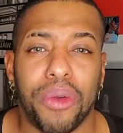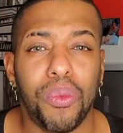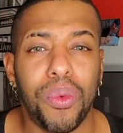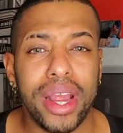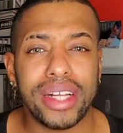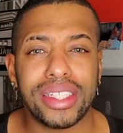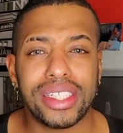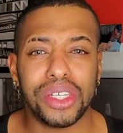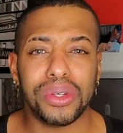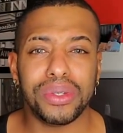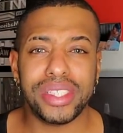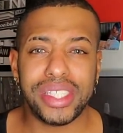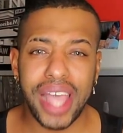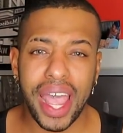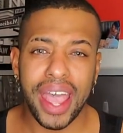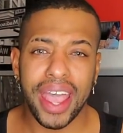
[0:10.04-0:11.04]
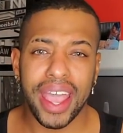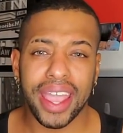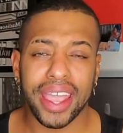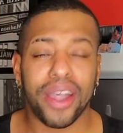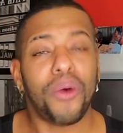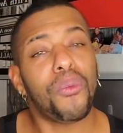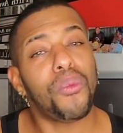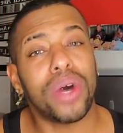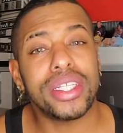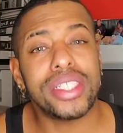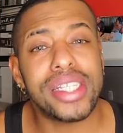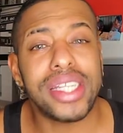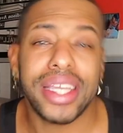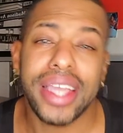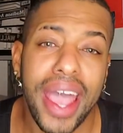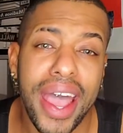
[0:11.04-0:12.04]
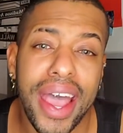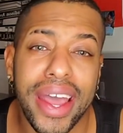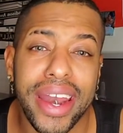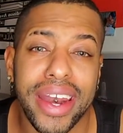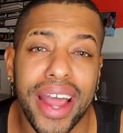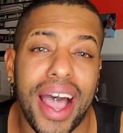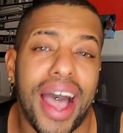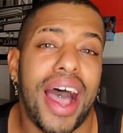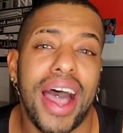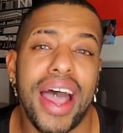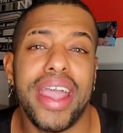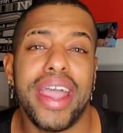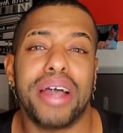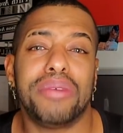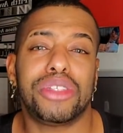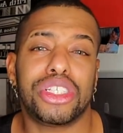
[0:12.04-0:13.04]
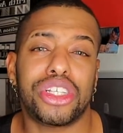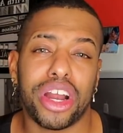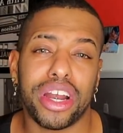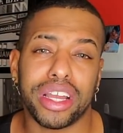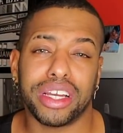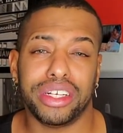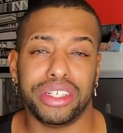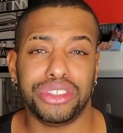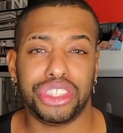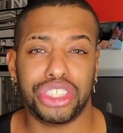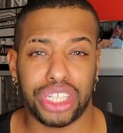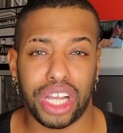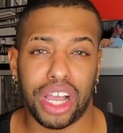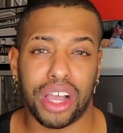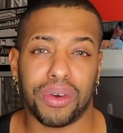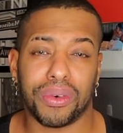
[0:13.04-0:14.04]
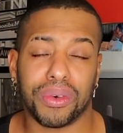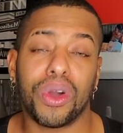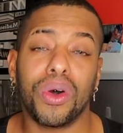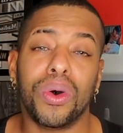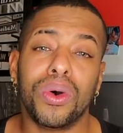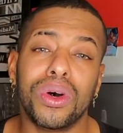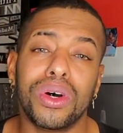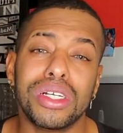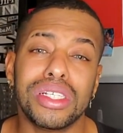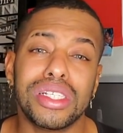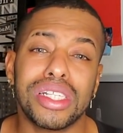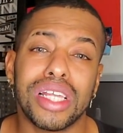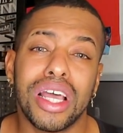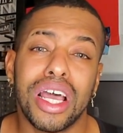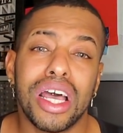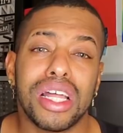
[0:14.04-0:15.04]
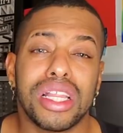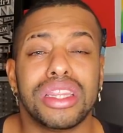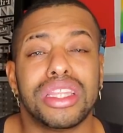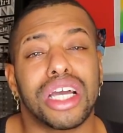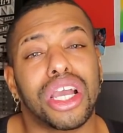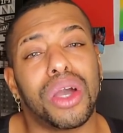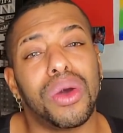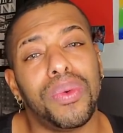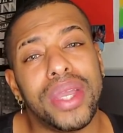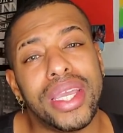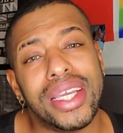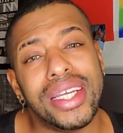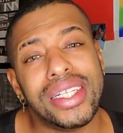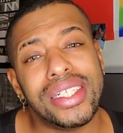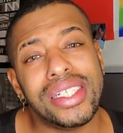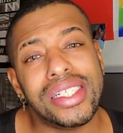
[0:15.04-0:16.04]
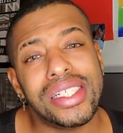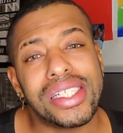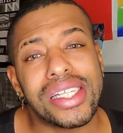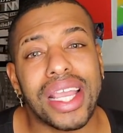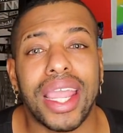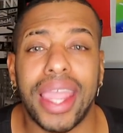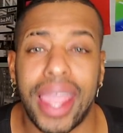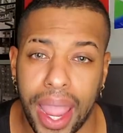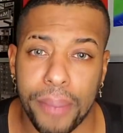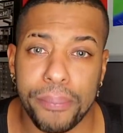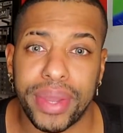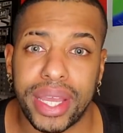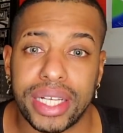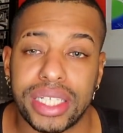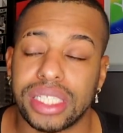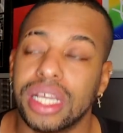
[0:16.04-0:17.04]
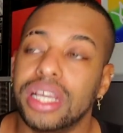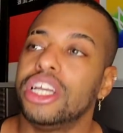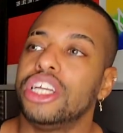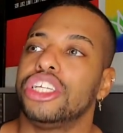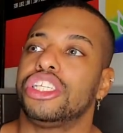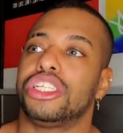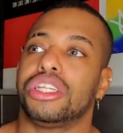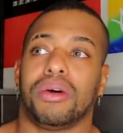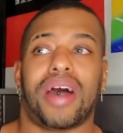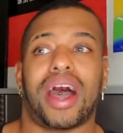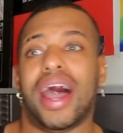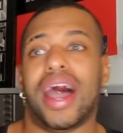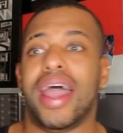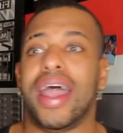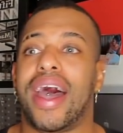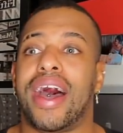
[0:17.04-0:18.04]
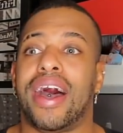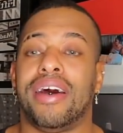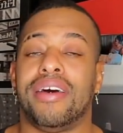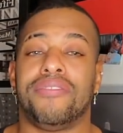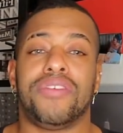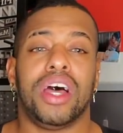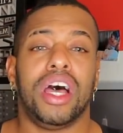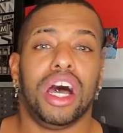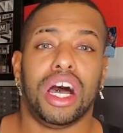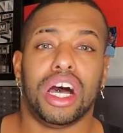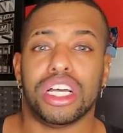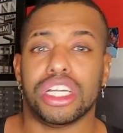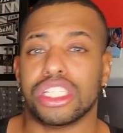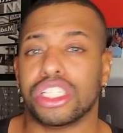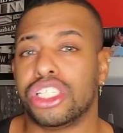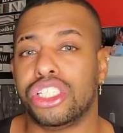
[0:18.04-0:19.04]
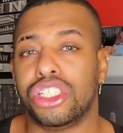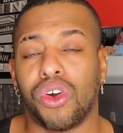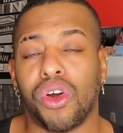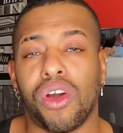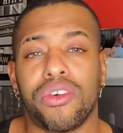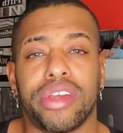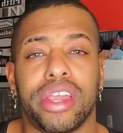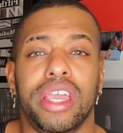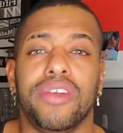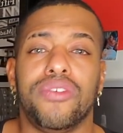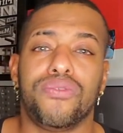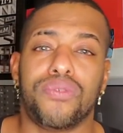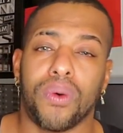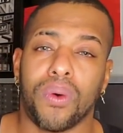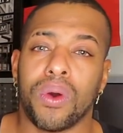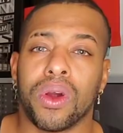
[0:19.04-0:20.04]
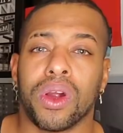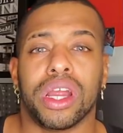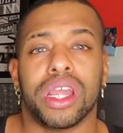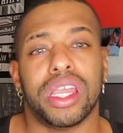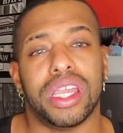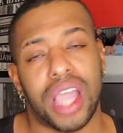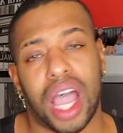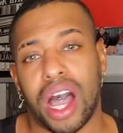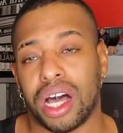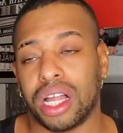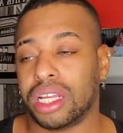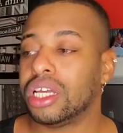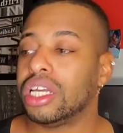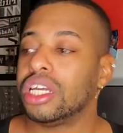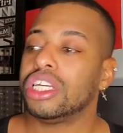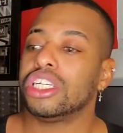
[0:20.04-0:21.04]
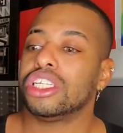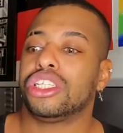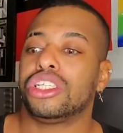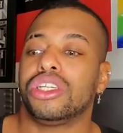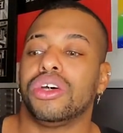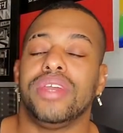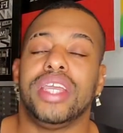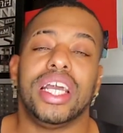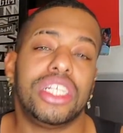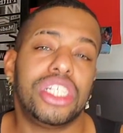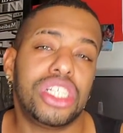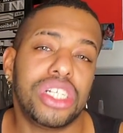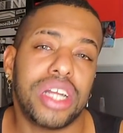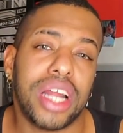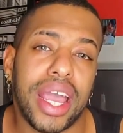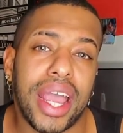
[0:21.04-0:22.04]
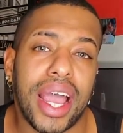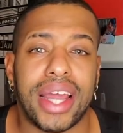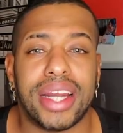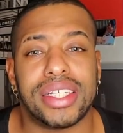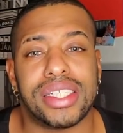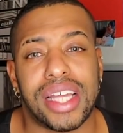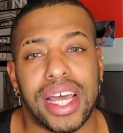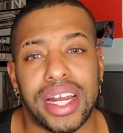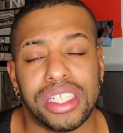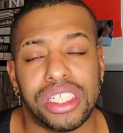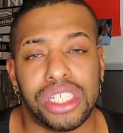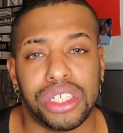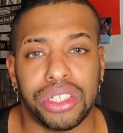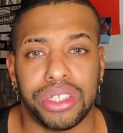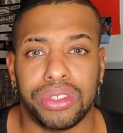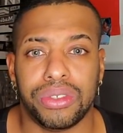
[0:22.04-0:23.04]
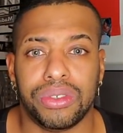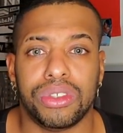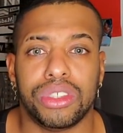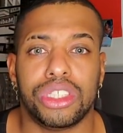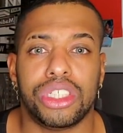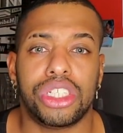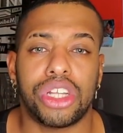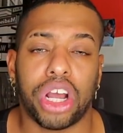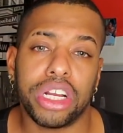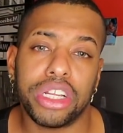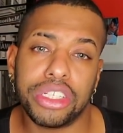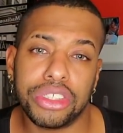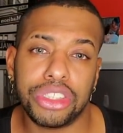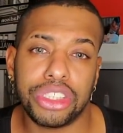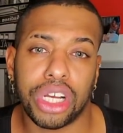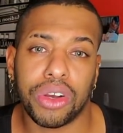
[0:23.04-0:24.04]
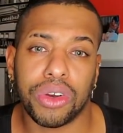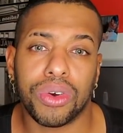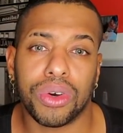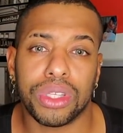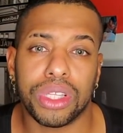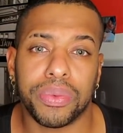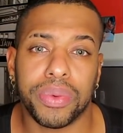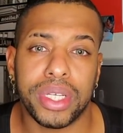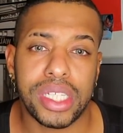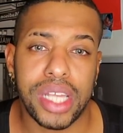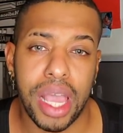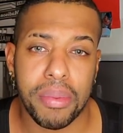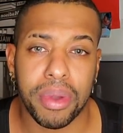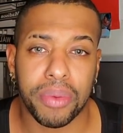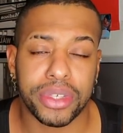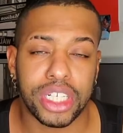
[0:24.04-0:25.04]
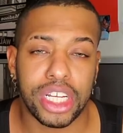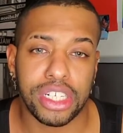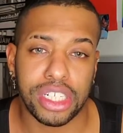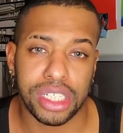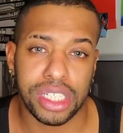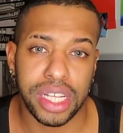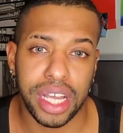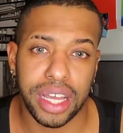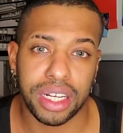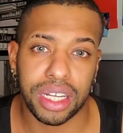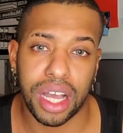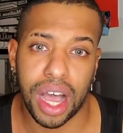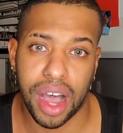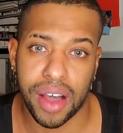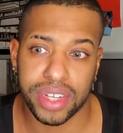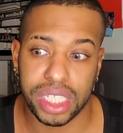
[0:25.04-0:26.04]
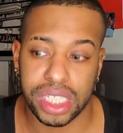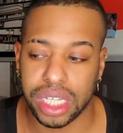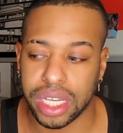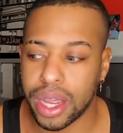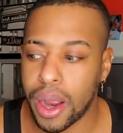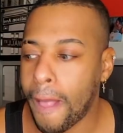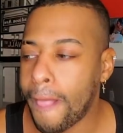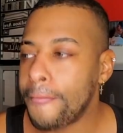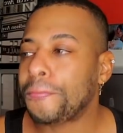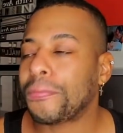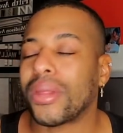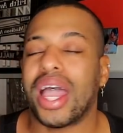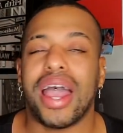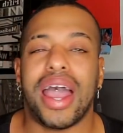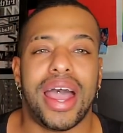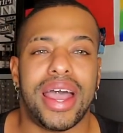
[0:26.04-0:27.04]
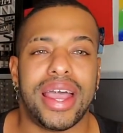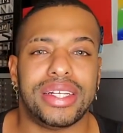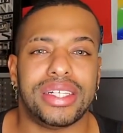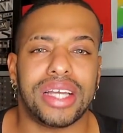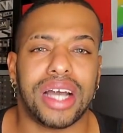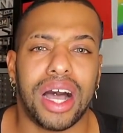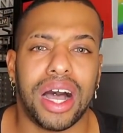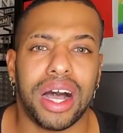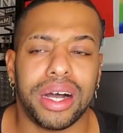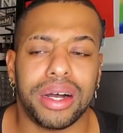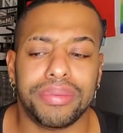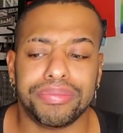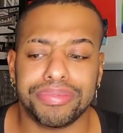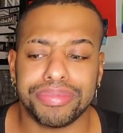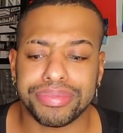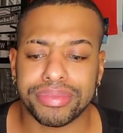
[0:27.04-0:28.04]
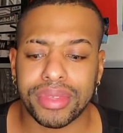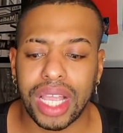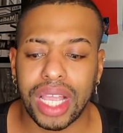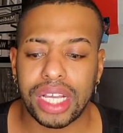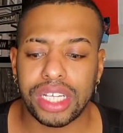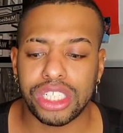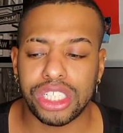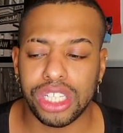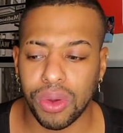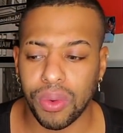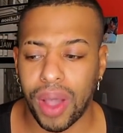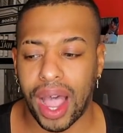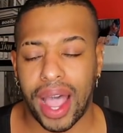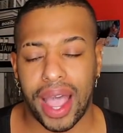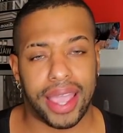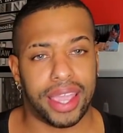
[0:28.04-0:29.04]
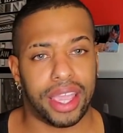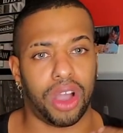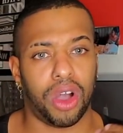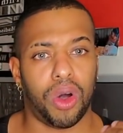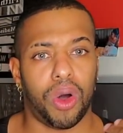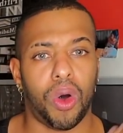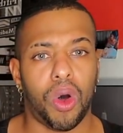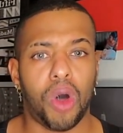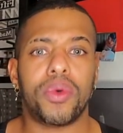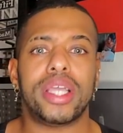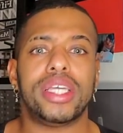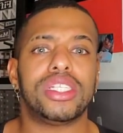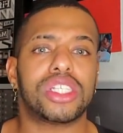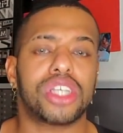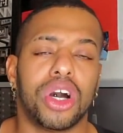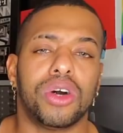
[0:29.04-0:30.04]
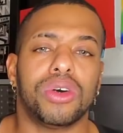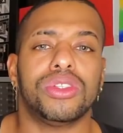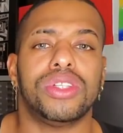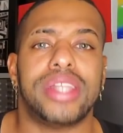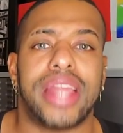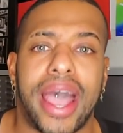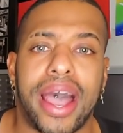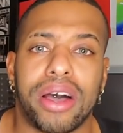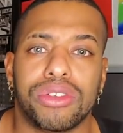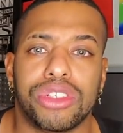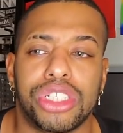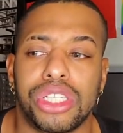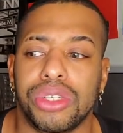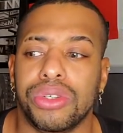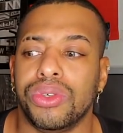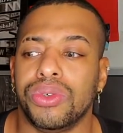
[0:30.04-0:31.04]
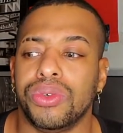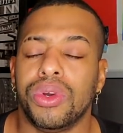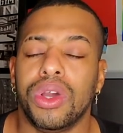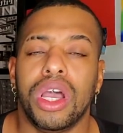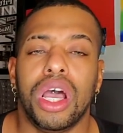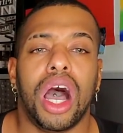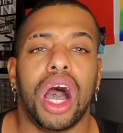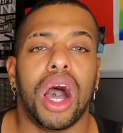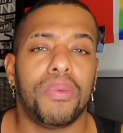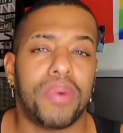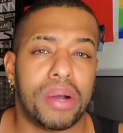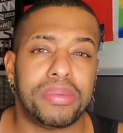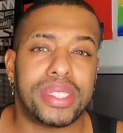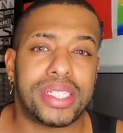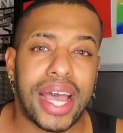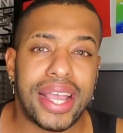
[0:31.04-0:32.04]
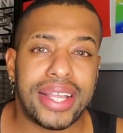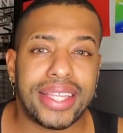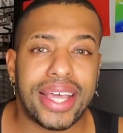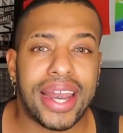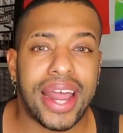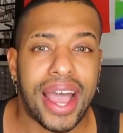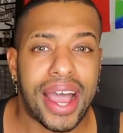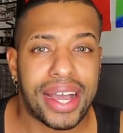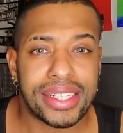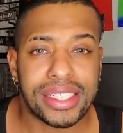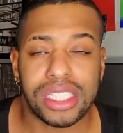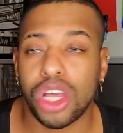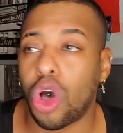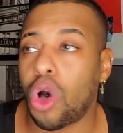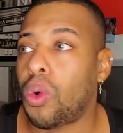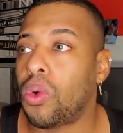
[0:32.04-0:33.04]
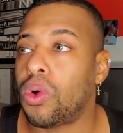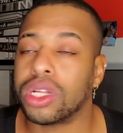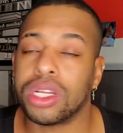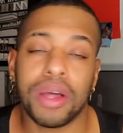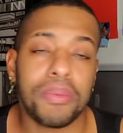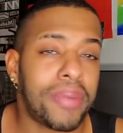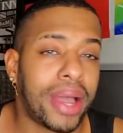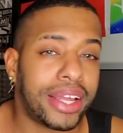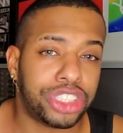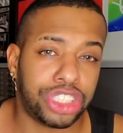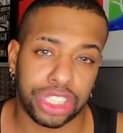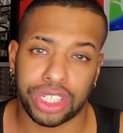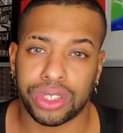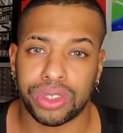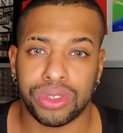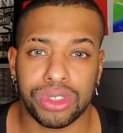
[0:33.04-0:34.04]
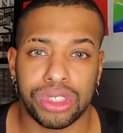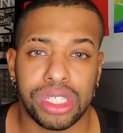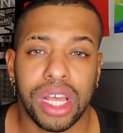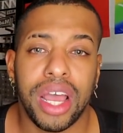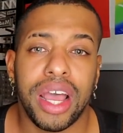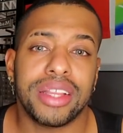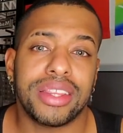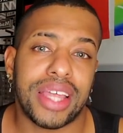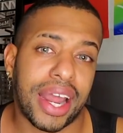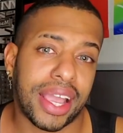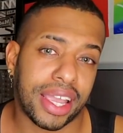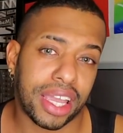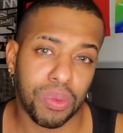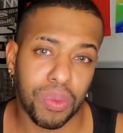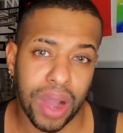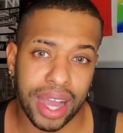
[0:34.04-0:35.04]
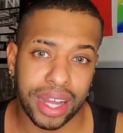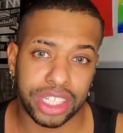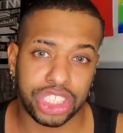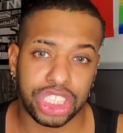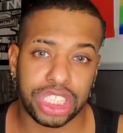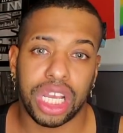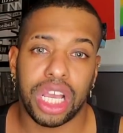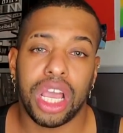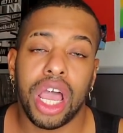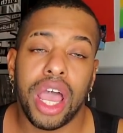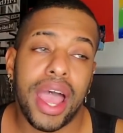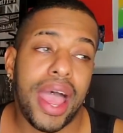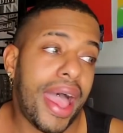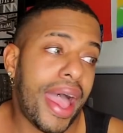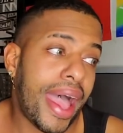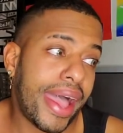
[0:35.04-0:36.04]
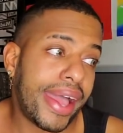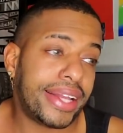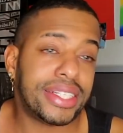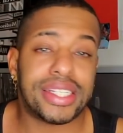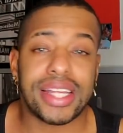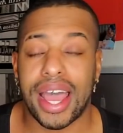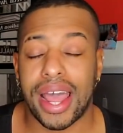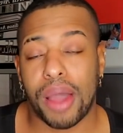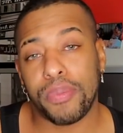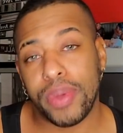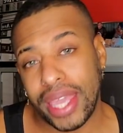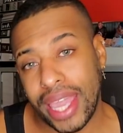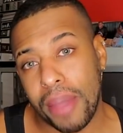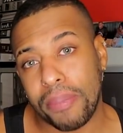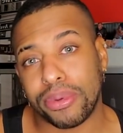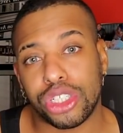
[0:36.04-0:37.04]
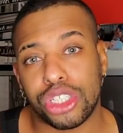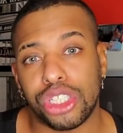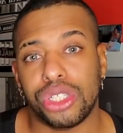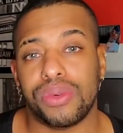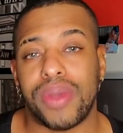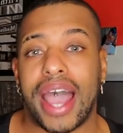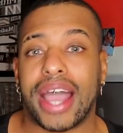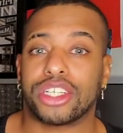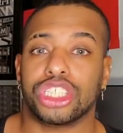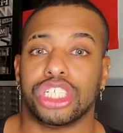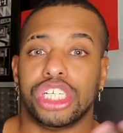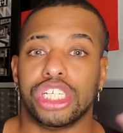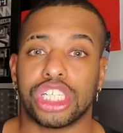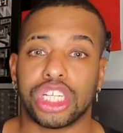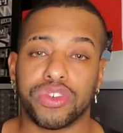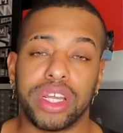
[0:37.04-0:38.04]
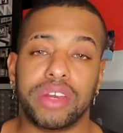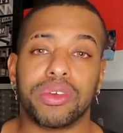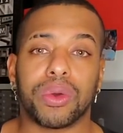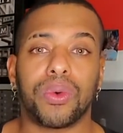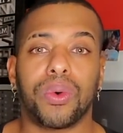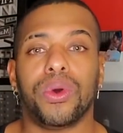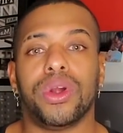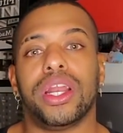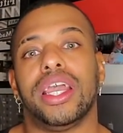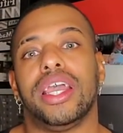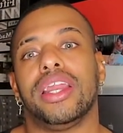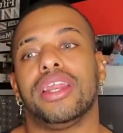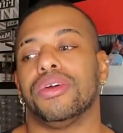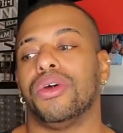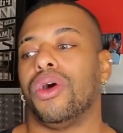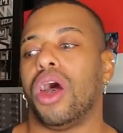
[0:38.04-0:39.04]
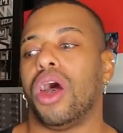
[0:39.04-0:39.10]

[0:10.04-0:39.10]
where today, once again, I am starting a new show called The Queen's Gambit. So I have a story for y'all. So yesterday I decided to start a new show called The Queen's Gambit, which I just said, obviously. And um, so I always go now to a website that has all of my shows that I could watch and be able to actually screen record it